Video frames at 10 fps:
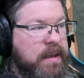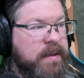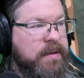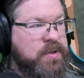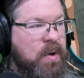
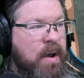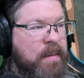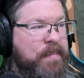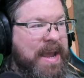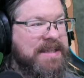So I'm
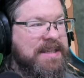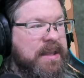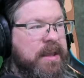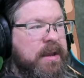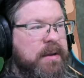
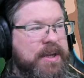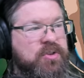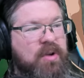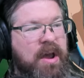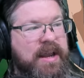basically going to be
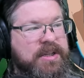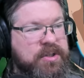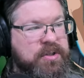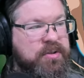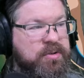trying
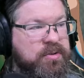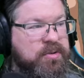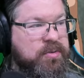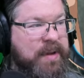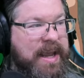
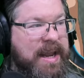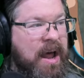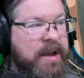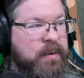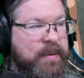to hit
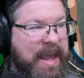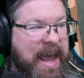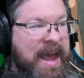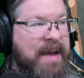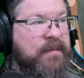Anya with
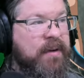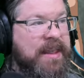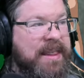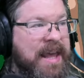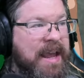
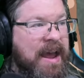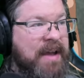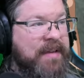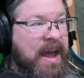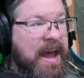everything
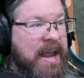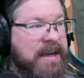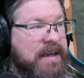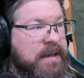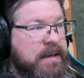I've got.
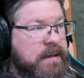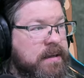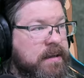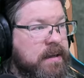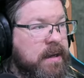
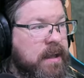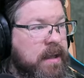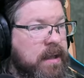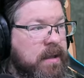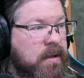
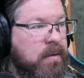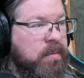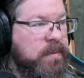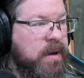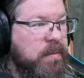Oh,
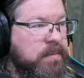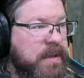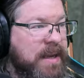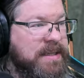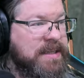no,
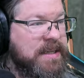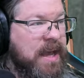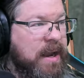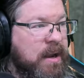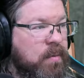that is
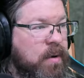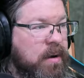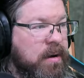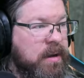not going to work.